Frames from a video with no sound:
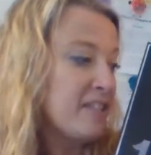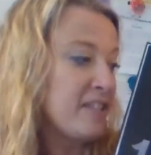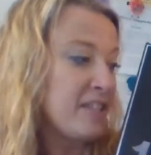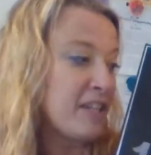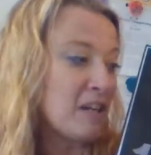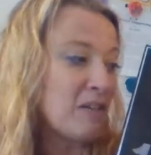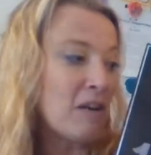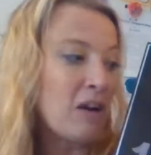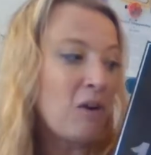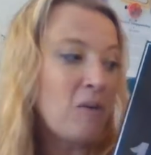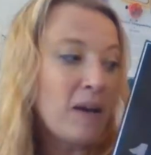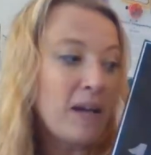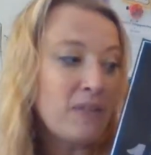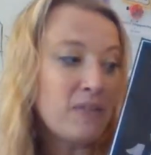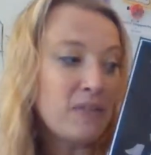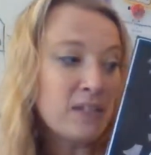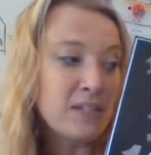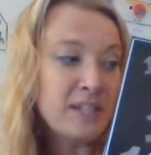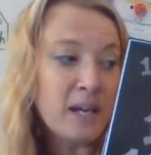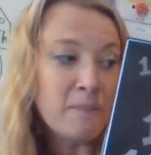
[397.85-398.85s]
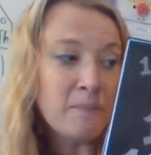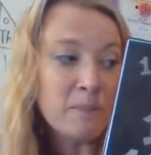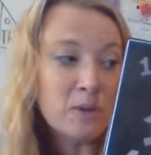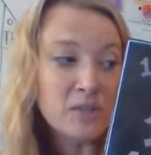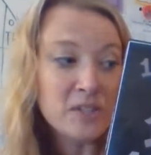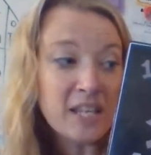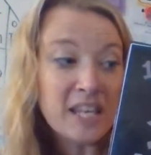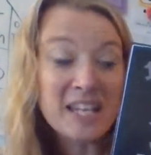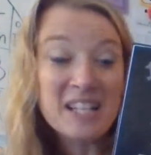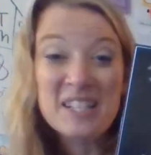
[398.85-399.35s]
0 and the
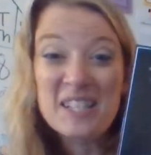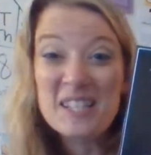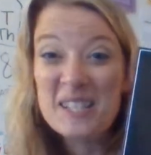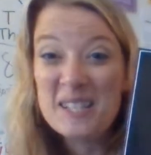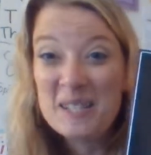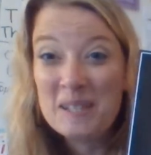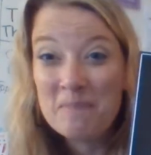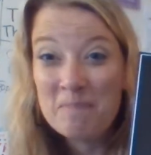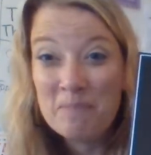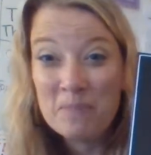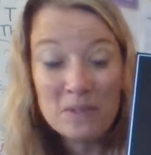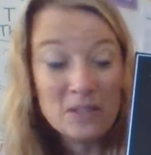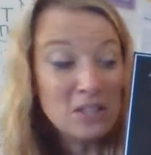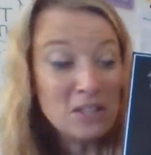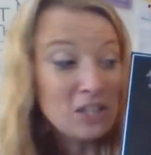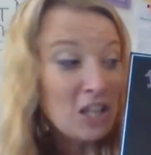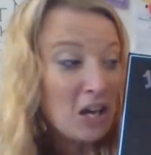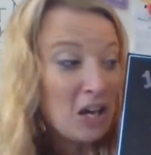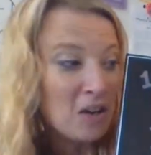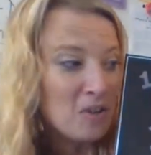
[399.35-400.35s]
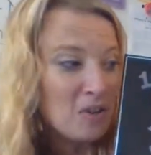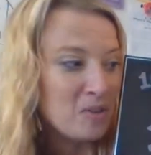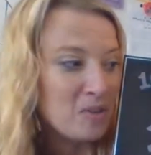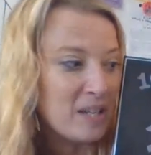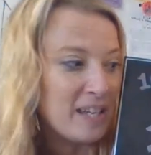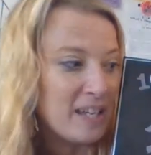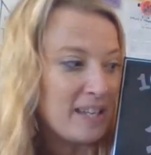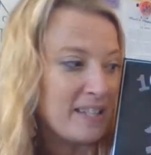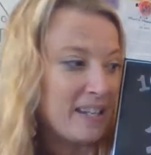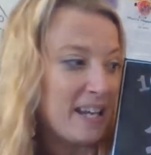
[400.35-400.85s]
numbers
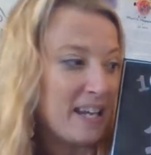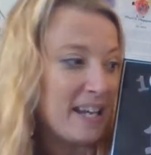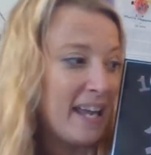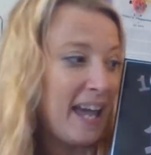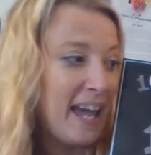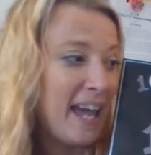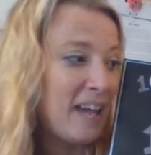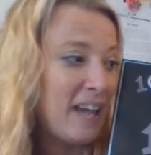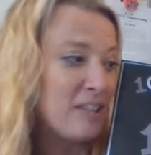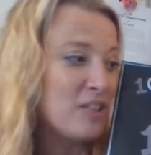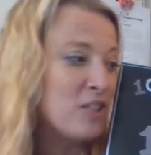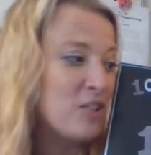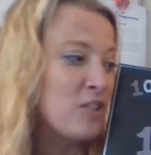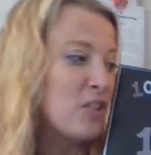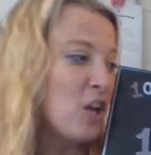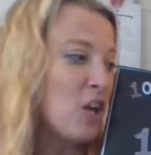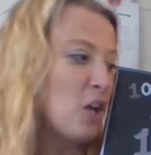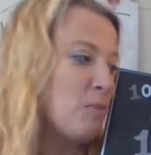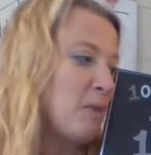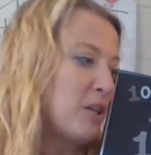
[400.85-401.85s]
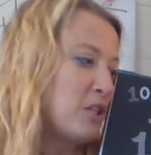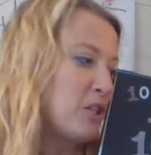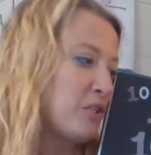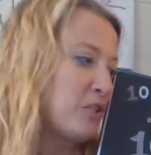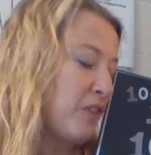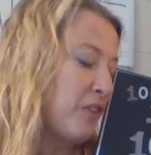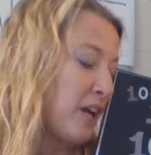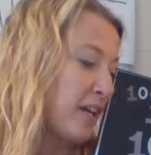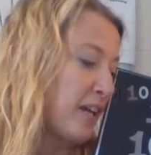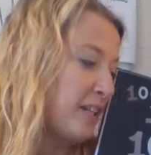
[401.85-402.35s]
exploded and had so much
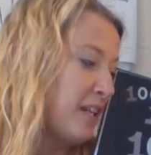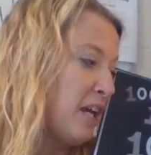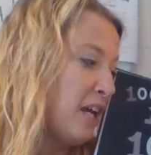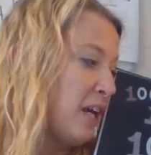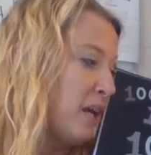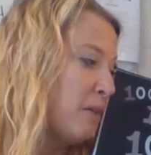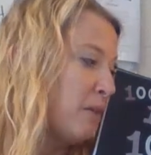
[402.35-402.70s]
fun,